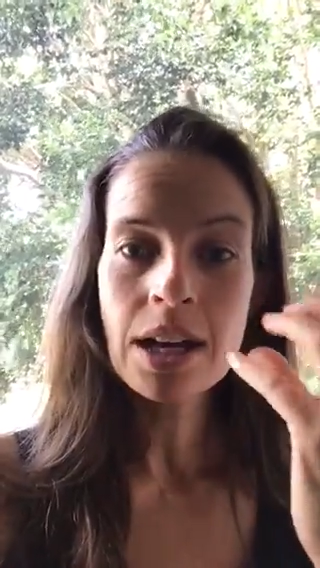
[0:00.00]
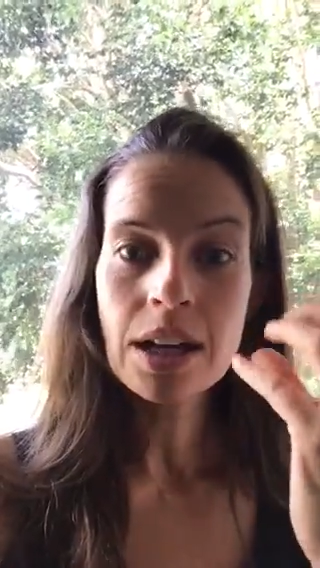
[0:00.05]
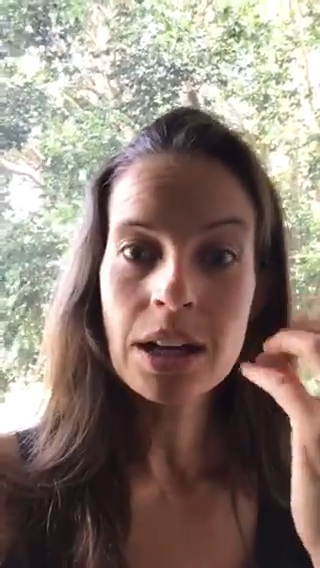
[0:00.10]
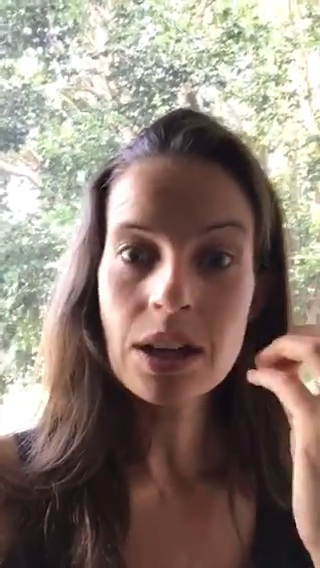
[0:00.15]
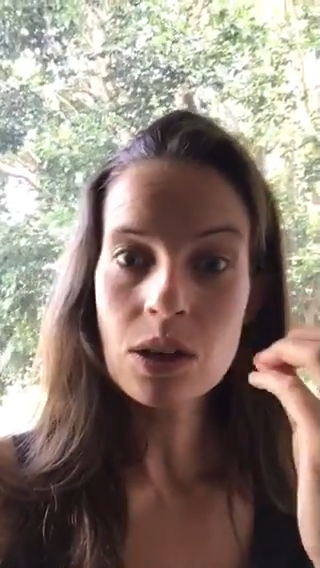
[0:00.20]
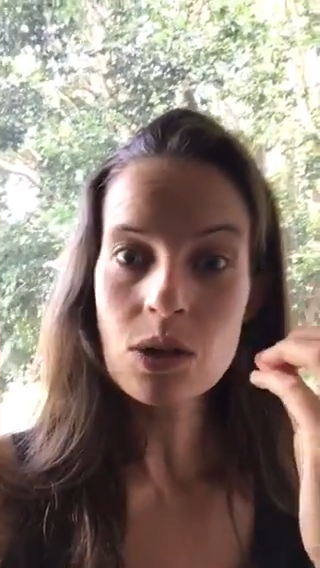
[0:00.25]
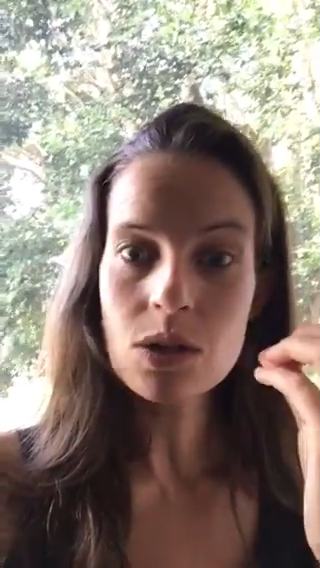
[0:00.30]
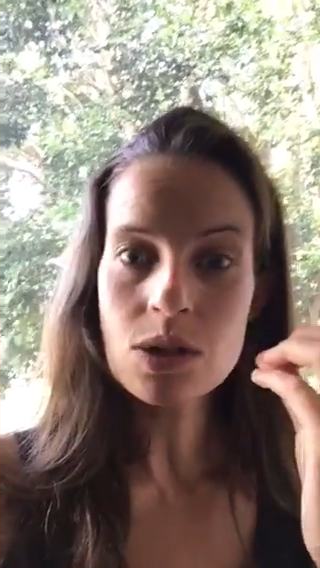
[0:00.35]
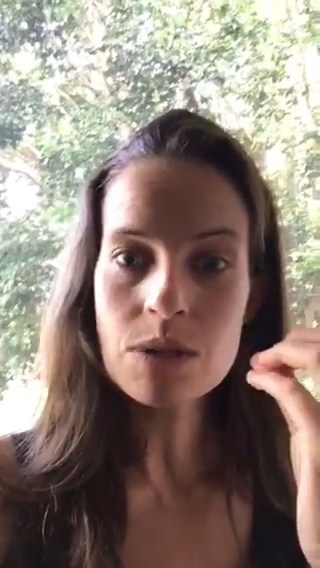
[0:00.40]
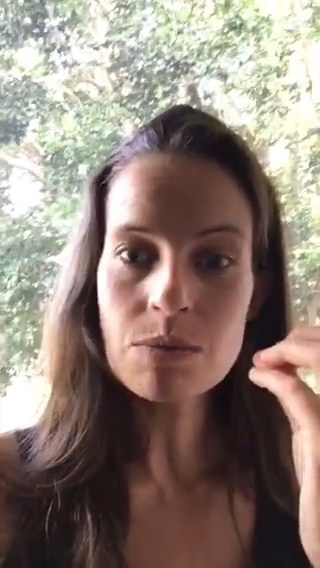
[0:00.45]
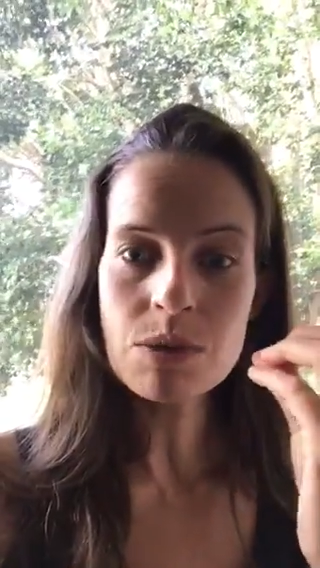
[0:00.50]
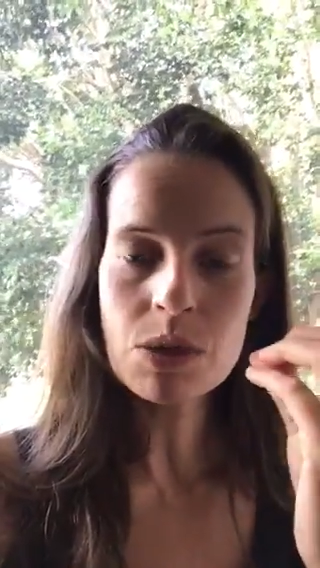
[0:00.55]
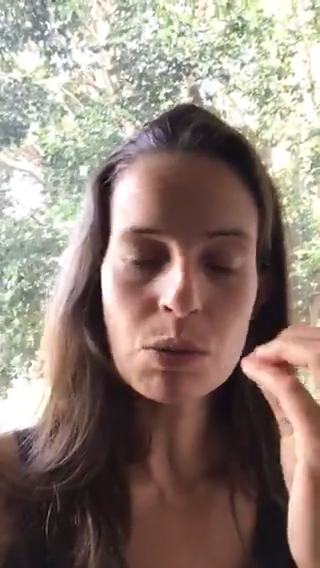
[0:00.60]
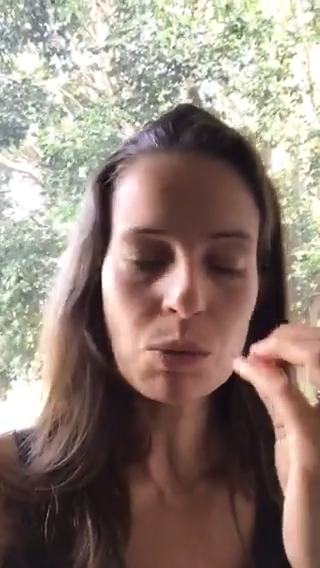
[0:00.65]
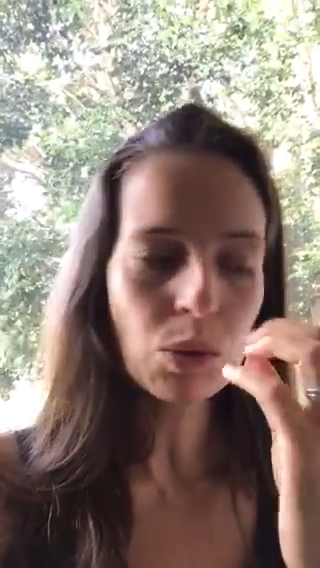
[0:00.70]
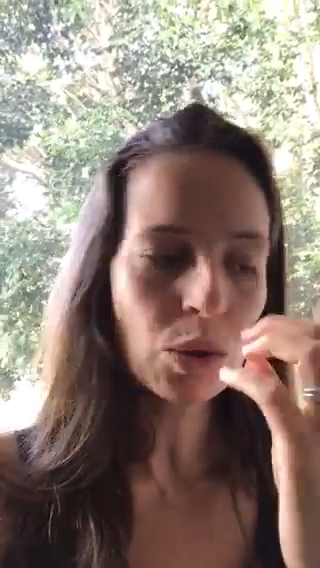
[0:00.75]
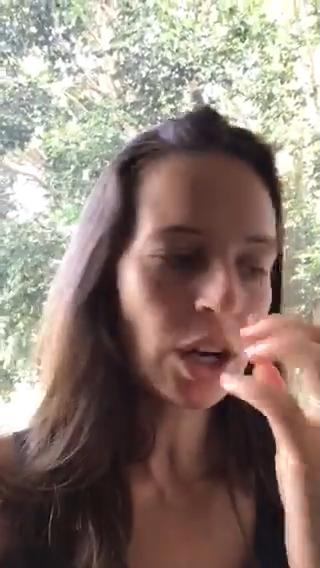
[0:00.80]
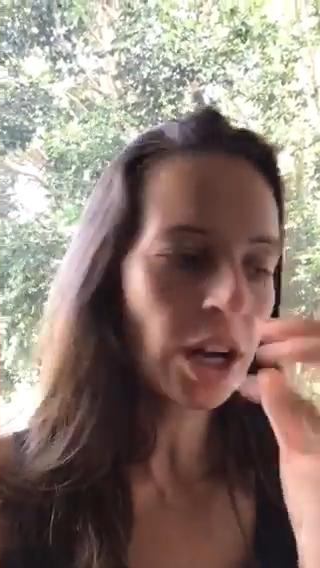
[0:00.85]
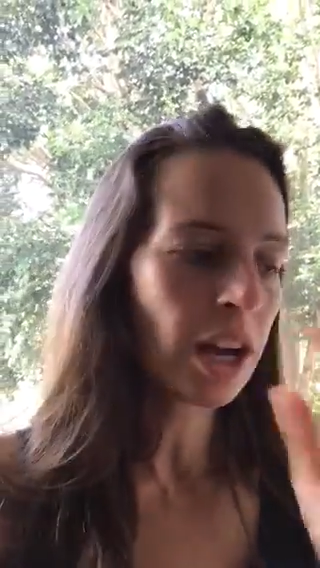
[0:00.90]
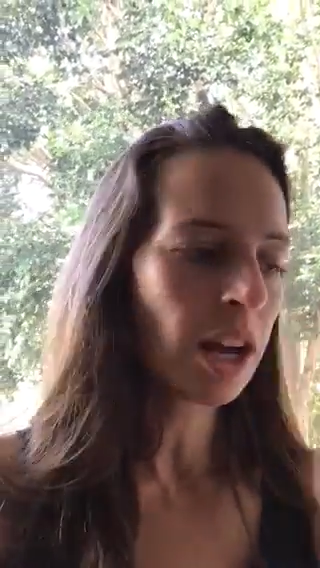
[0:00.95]
can cause them to
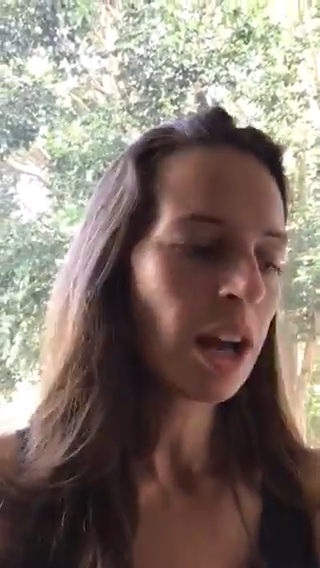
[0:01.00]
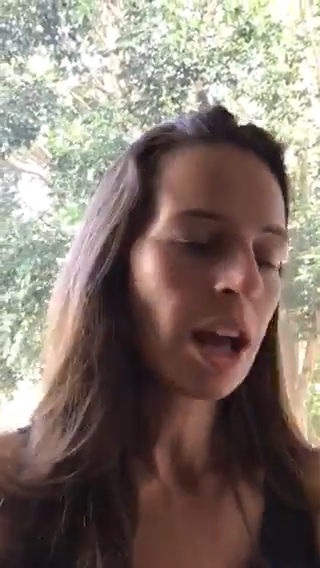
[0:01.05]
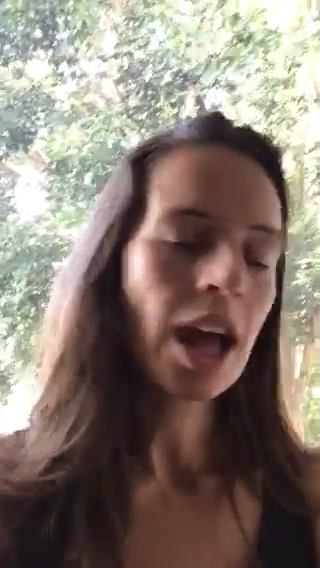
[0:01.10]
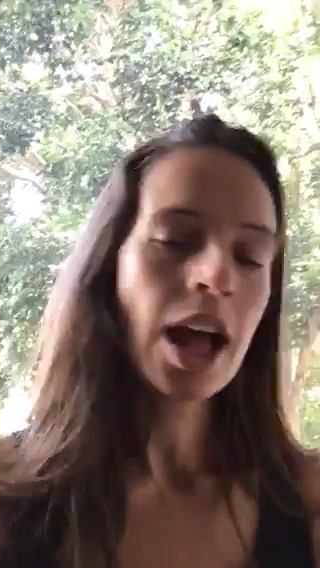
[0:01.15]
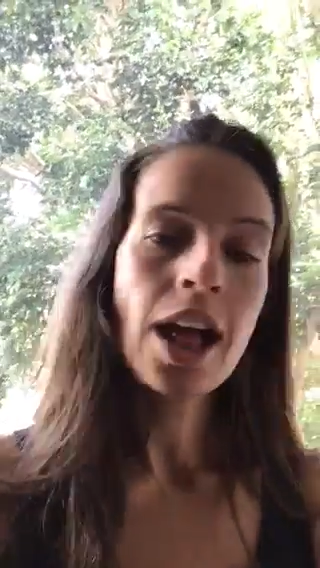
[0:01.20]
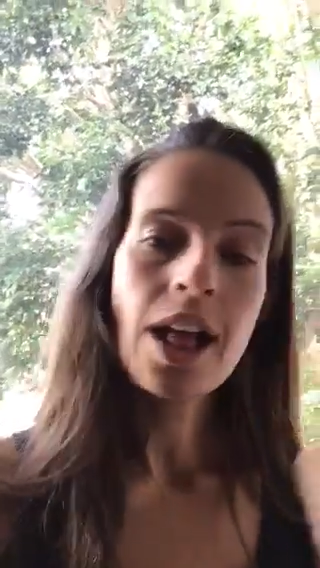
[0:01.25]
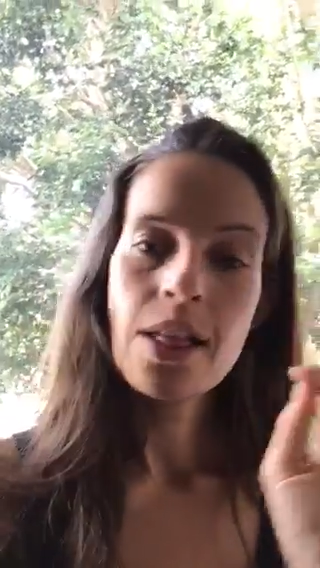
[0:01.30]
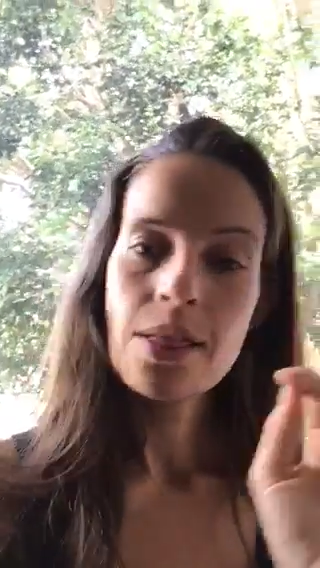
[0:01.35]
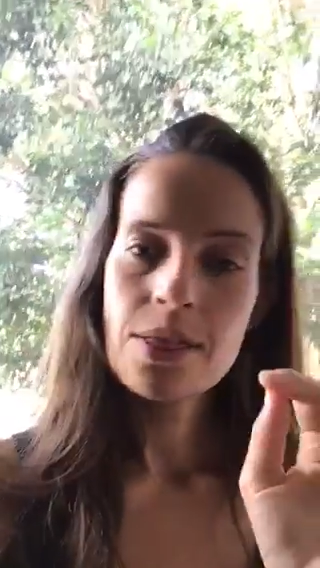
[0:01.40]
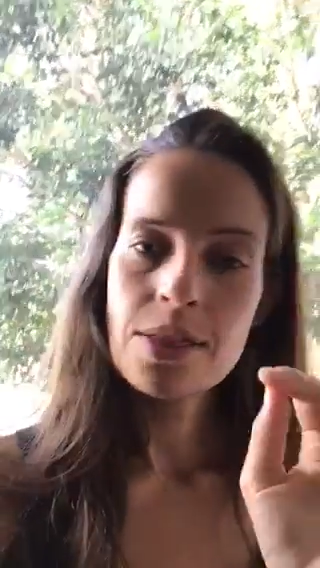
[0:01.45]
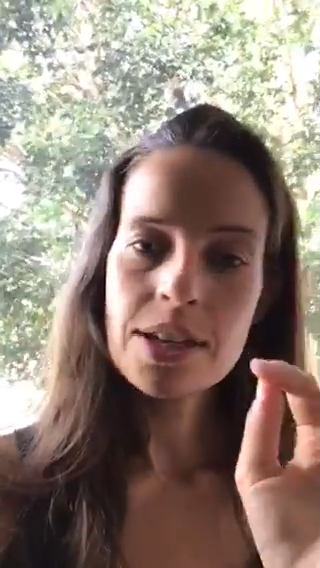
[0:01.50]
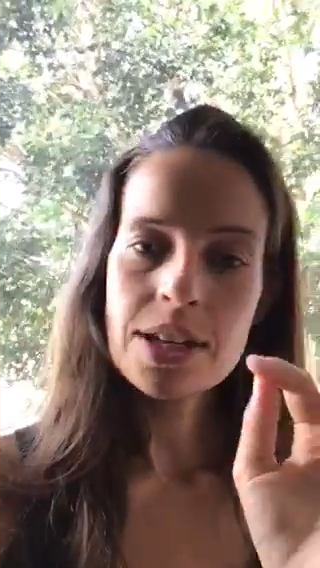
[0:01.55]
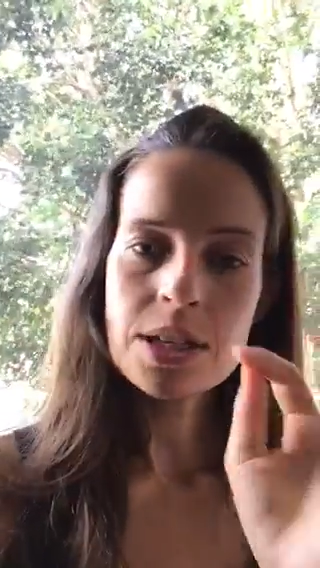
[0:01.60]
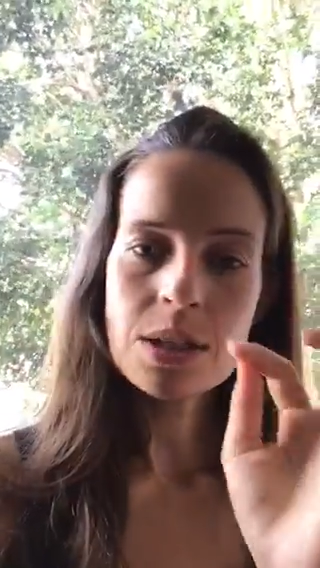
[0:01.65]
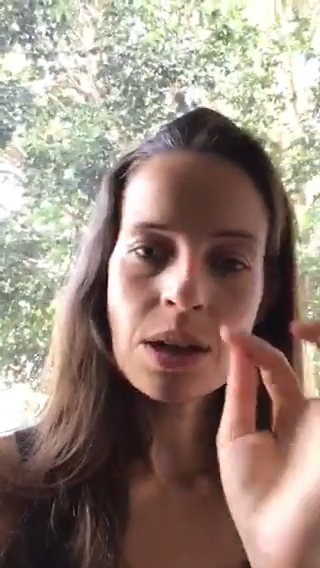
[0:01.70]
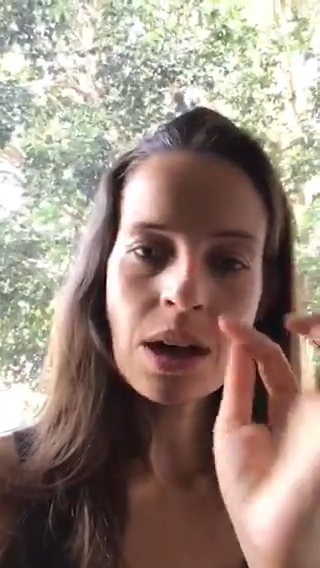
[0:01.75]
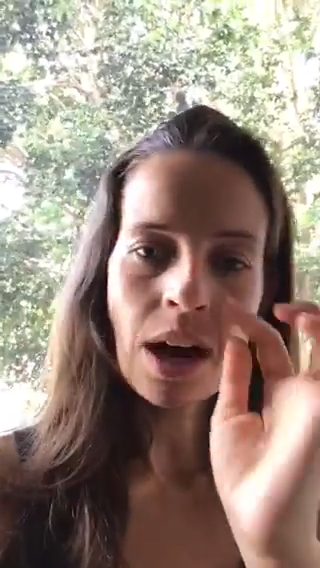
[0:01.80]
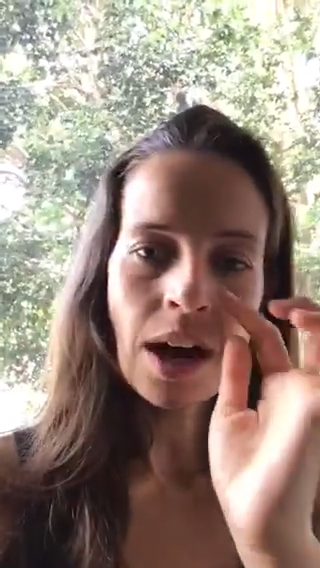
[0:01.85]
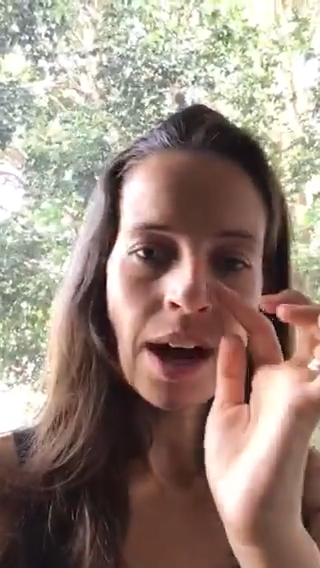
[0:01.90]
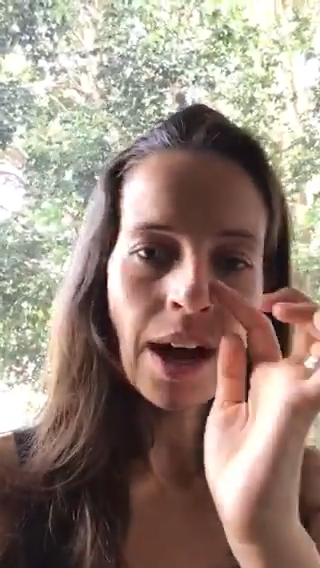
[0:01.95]
water.
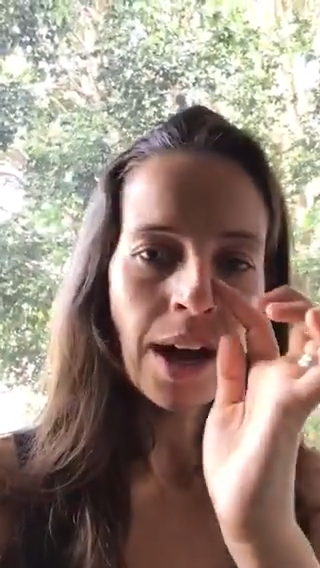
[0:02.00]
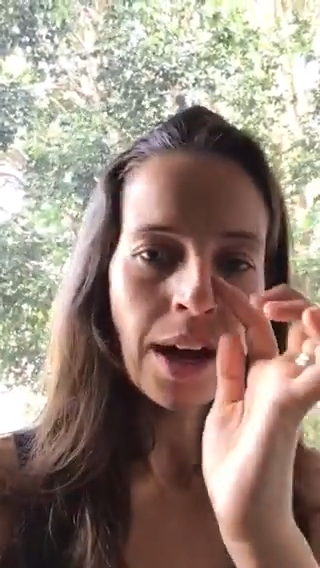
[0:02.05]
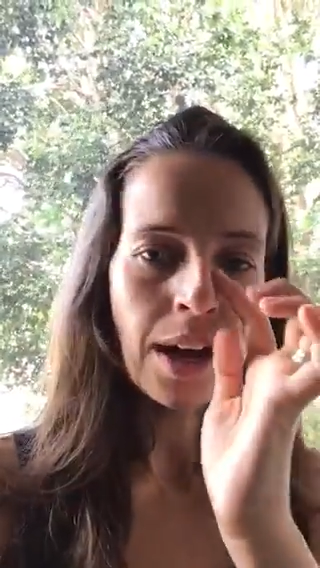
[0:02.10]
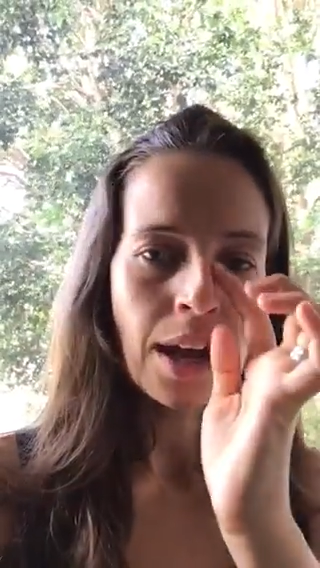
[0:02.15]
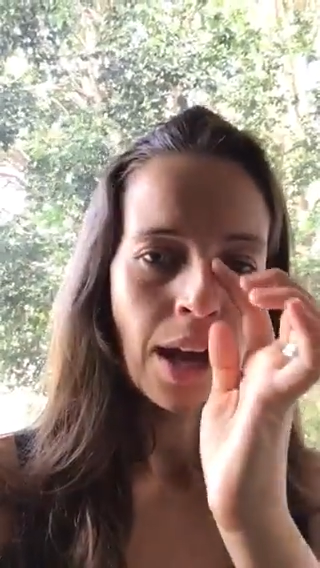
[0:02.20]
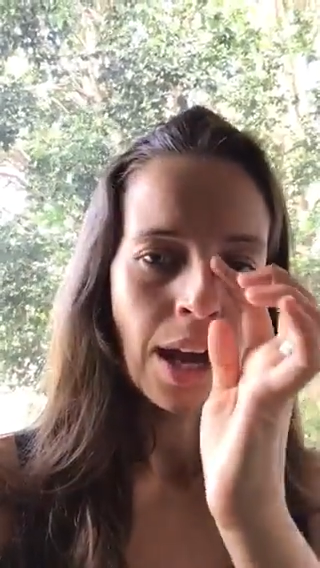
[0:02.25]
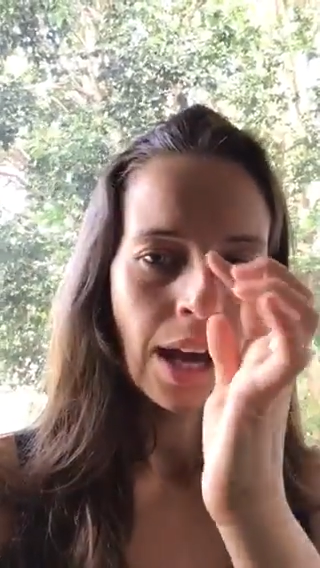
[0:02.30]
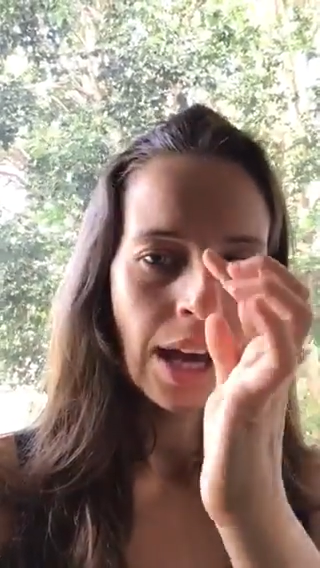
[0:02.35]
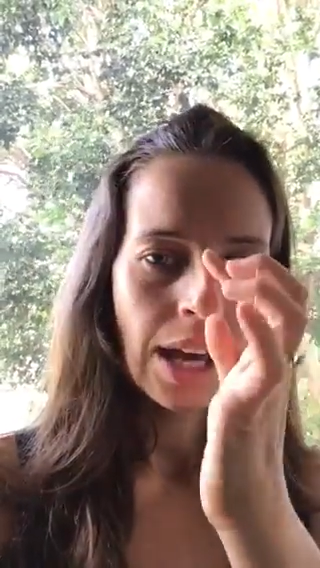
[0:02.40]
This guy